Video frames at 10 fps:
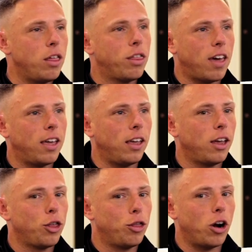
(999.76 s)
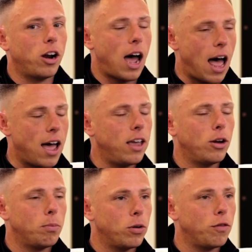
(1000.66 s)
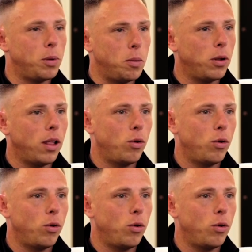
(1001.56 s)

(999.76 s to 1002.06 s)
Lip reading: think there are a high number of people